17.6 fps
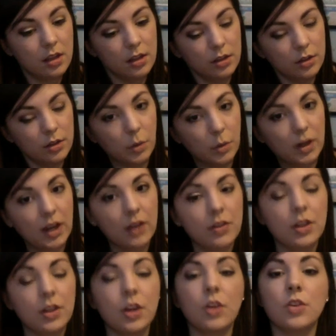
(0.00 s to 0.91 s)

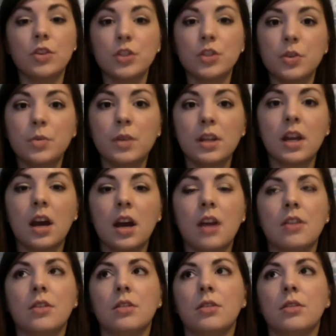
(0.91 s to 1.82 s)
workout that you're doing,
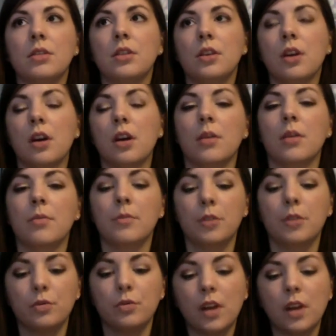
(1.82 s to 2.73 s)
either
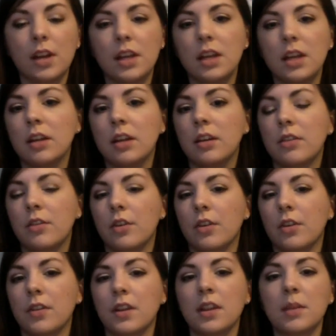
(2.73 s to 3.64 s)
running, if
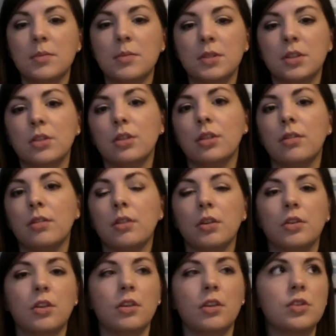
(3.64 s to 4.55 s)
you're on the elliptical, if
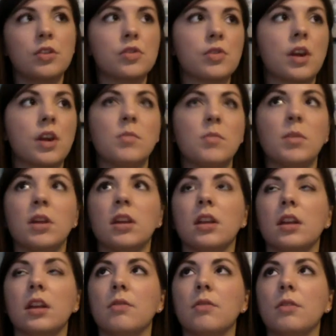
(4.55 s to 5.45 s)
you're on the
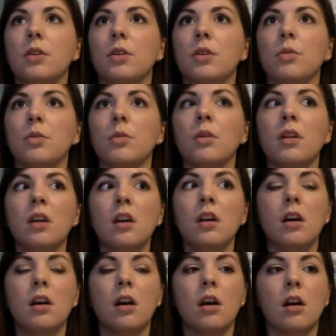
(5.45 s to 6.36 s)
treadmill, if you
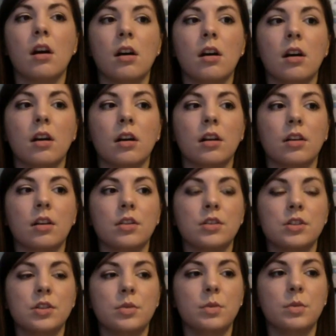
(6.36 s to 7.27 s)
are
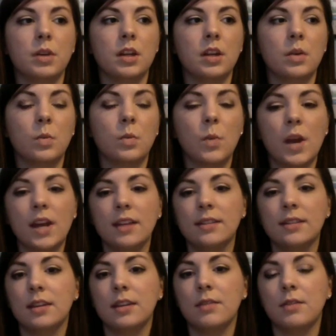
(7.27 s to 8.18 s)
doing
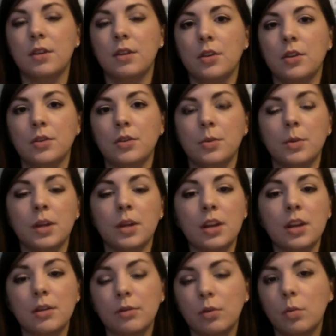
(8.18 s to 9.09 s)
weights, if you're doing
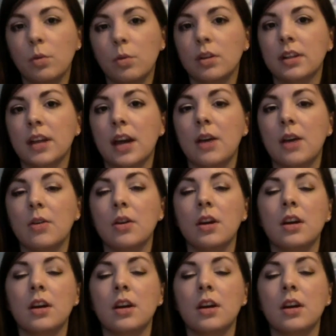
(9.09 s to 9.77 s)
interval workout.